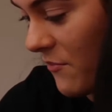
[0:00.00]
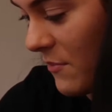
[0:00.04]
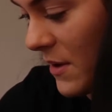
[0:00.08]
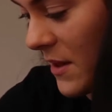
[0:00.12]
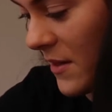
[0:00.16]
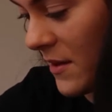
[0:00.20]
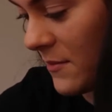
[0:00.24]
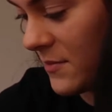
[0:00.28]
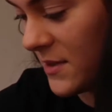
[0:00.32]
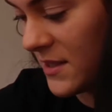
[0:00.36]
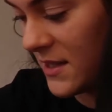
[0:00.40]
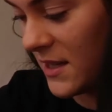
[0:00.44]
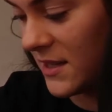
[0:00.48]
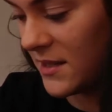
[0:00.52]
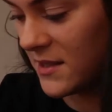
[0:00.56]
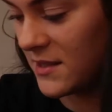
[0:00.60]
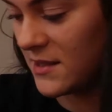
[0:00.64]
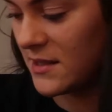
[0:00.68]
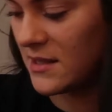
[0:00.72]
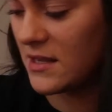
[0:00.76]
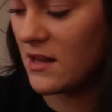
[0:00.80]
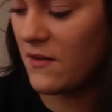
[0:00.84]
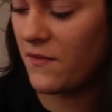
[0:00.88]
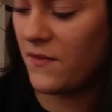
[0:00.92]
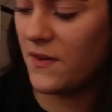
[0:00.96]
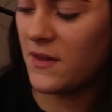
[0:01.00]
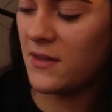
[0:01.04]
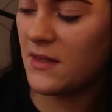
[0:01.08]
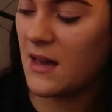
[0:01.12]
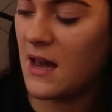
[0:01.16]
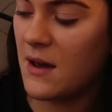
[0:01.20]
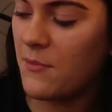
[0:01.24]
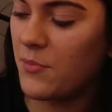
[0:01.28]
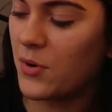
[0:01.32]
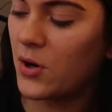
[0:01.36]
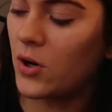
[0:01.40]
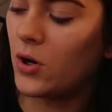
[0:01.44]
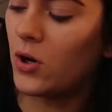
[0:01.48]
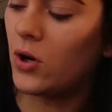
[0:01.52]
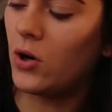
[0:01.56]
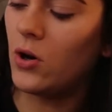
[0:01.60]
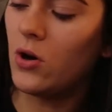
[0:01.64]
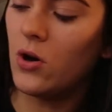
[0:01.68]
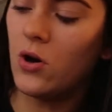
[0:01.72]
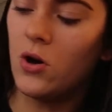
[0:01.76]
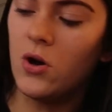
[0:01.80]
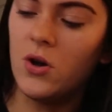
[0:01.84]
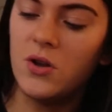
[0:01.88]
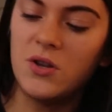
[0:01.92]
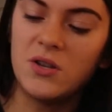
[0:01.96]
of my lipsticks and stuff like that
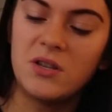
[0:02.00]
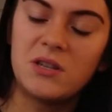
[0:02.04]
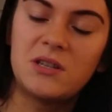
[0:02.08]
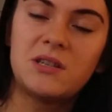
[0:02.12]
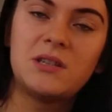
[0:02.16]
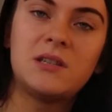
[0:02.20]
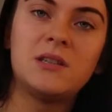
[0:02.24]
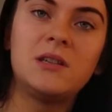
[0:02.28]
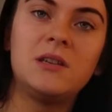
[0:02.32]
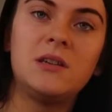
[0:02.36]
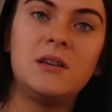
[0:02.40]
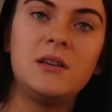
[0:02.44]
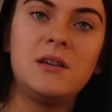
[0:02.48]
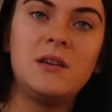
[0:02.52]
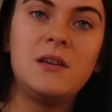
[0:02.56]
because